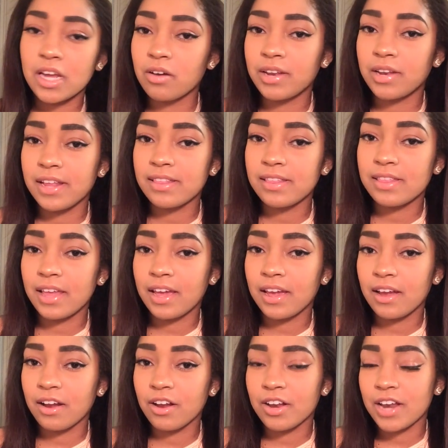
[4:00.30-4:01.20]
know that
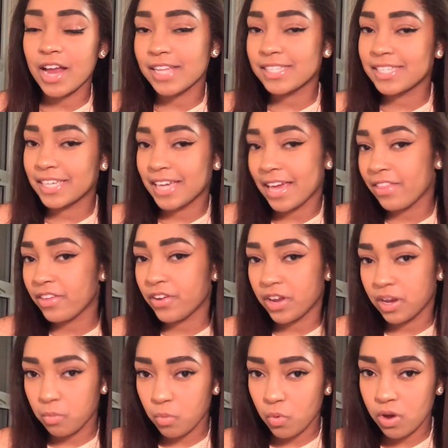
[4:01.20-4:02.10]
they are not together
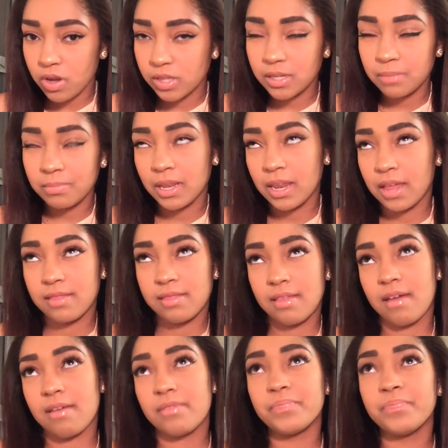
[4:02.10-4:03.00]
anymore, something like
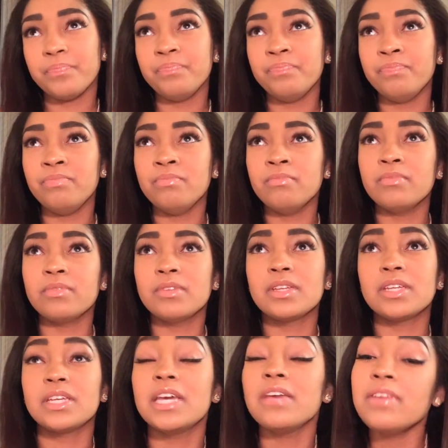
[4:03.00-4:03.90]
that.
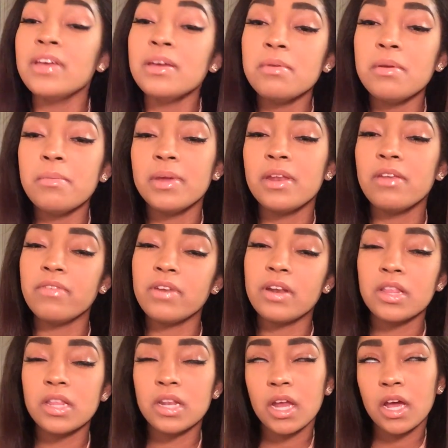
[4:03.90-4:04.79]
Giving him the
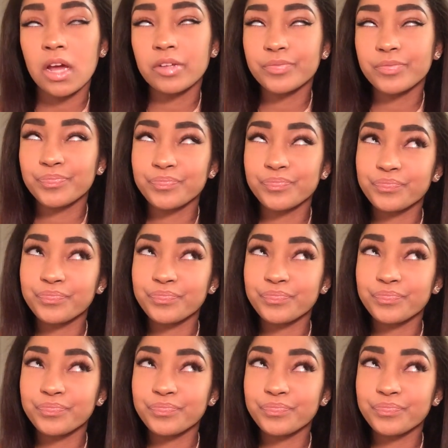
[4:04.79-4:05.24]
benefit of the doubt.